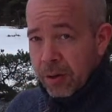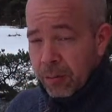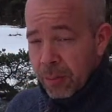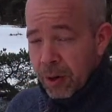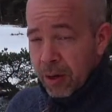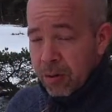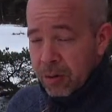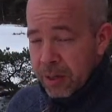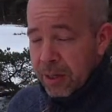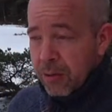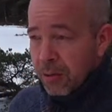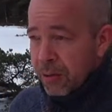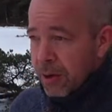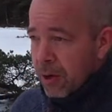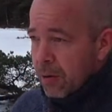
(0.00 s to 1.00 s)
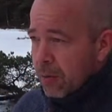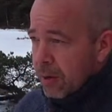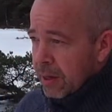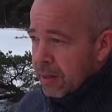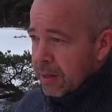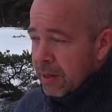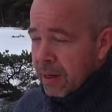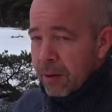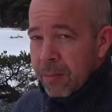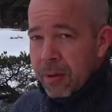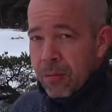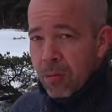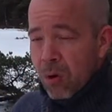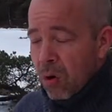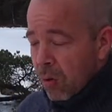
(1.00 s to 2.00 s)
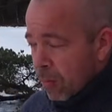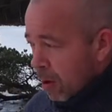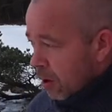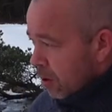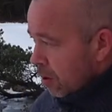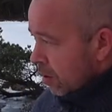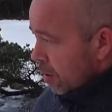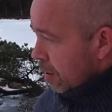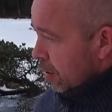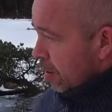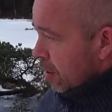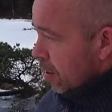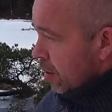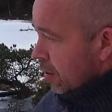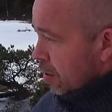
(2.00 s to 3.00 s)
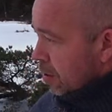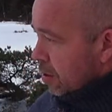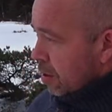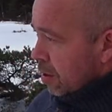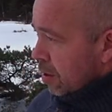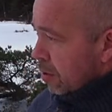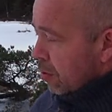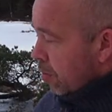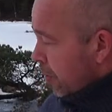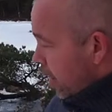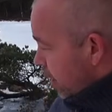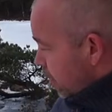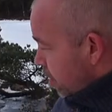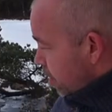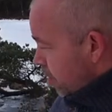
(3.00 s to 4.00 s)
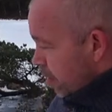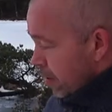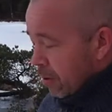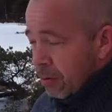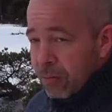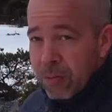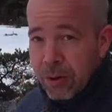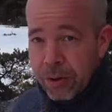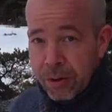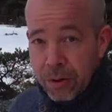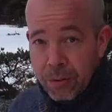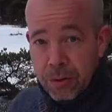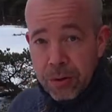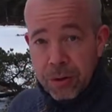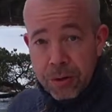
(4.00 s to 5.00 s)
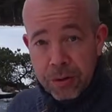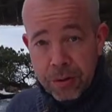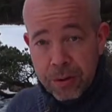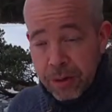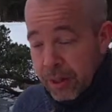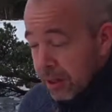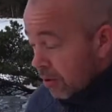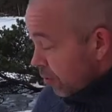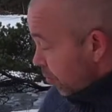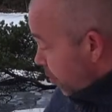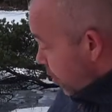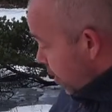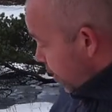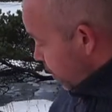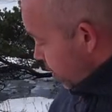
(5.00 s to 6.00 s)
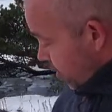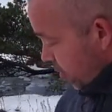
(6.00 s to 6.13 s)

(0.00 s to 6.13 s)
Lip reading: below zero now. It's a little bit warmer and the ice is starting to melt, so I don't want to go through the ice.